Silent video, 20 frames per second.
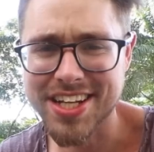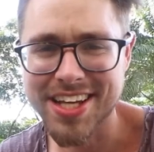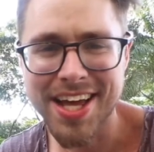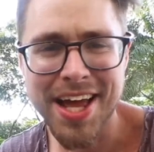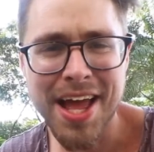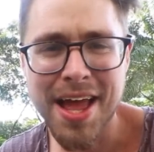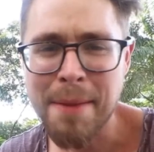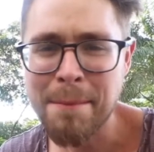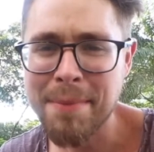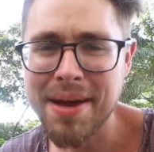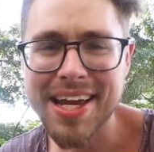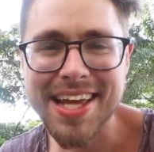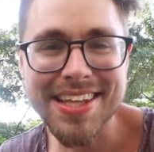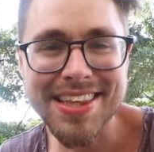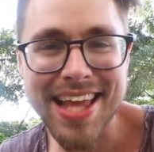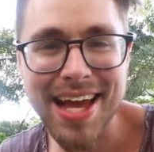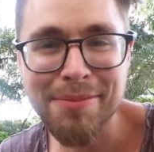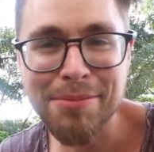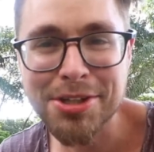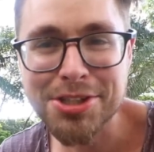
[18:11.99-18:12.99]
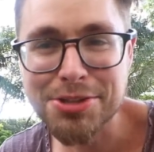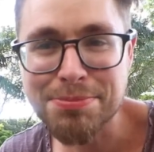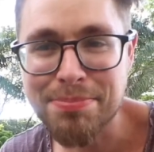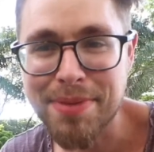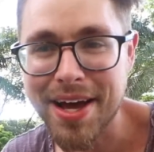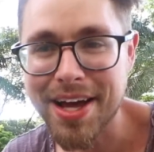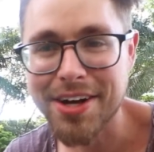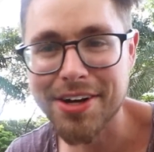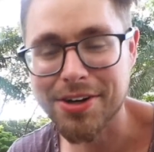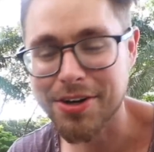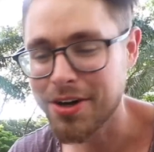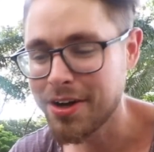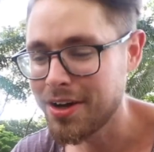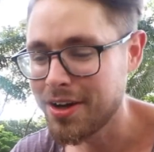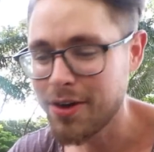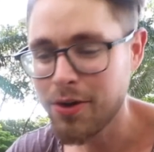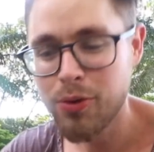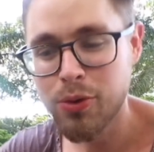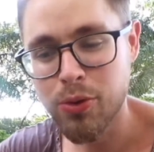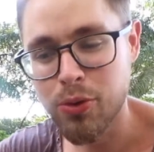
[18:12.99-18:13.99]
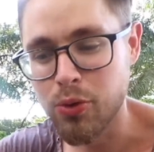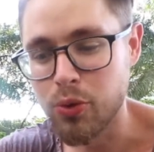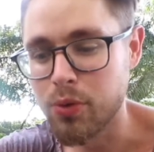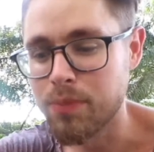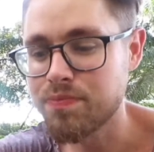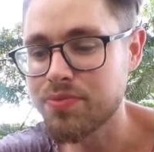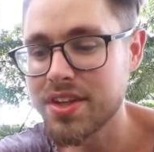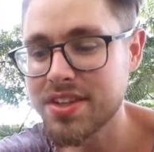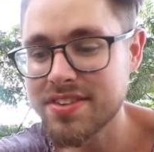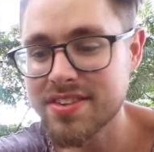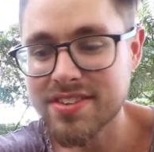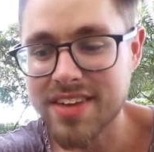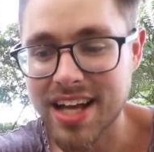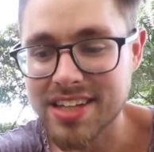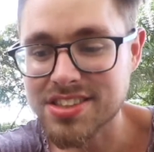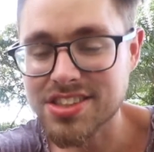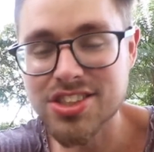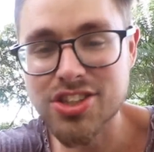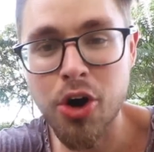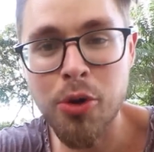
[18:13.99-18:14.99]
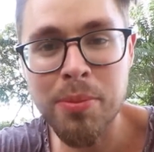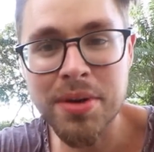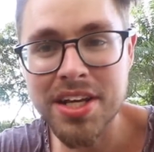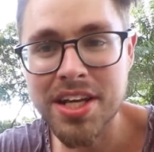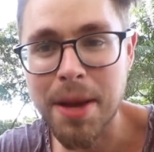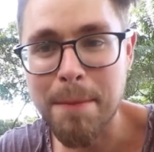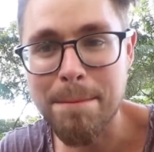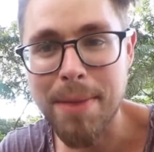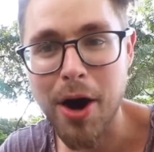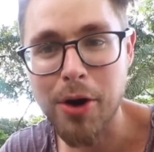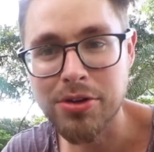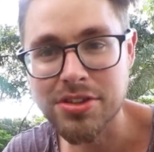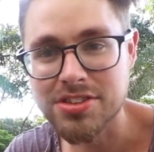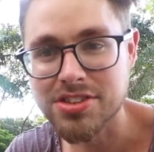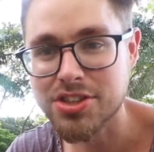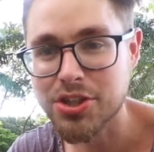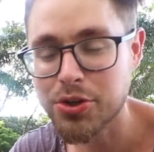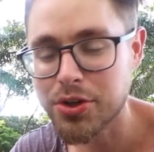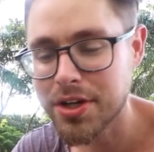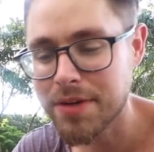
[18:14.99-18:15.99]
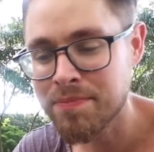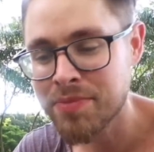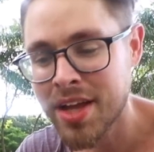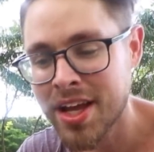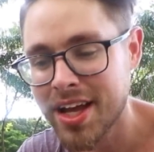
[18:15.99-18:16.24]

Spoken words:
it, make it that much better. Ooh, this has got so many components to it.